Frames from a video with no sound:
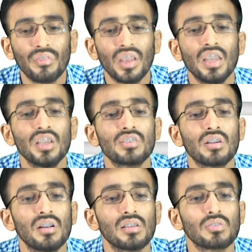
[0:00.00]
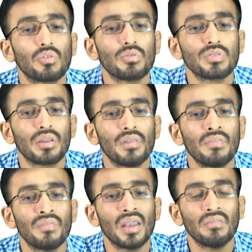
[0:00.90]
initial disclosure
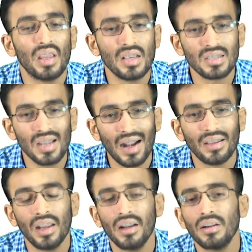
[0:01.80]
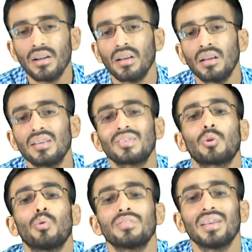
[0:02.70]
event when we started
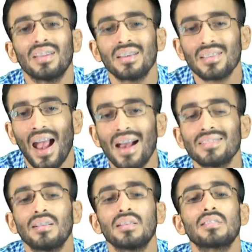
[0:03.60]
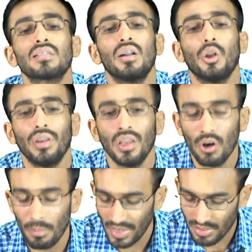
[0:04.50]
disclosing this as a discontinuing
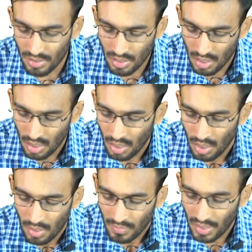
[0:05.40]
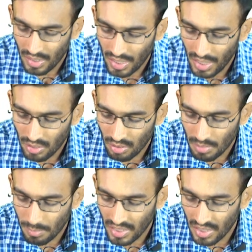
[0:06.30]
operation, the date or a
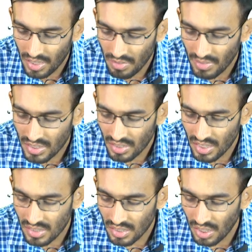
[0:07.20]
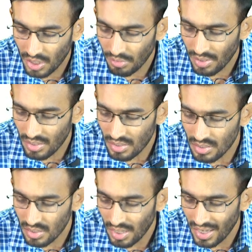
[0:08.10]
period in which
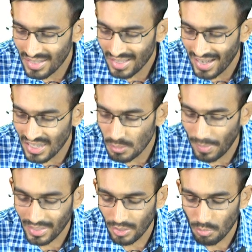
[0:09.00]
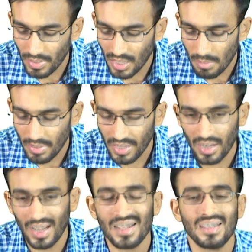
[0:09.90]
discontinuance is expected to be
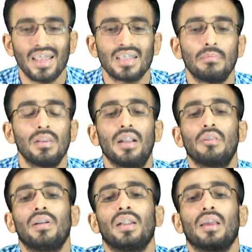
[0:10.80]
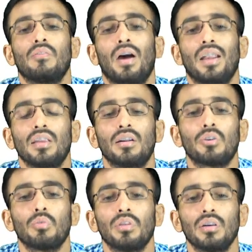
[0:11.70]
completed. Like say example, it will take 1 year,
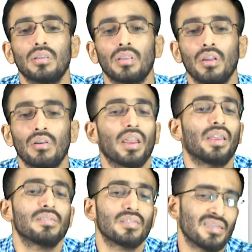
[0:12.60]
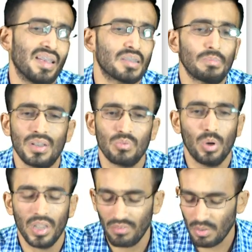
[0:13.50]
2 year, 3 year, I can say 6 months,
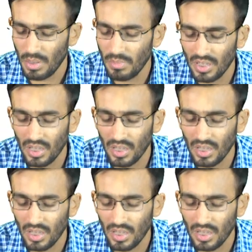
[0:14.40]
whatever may be the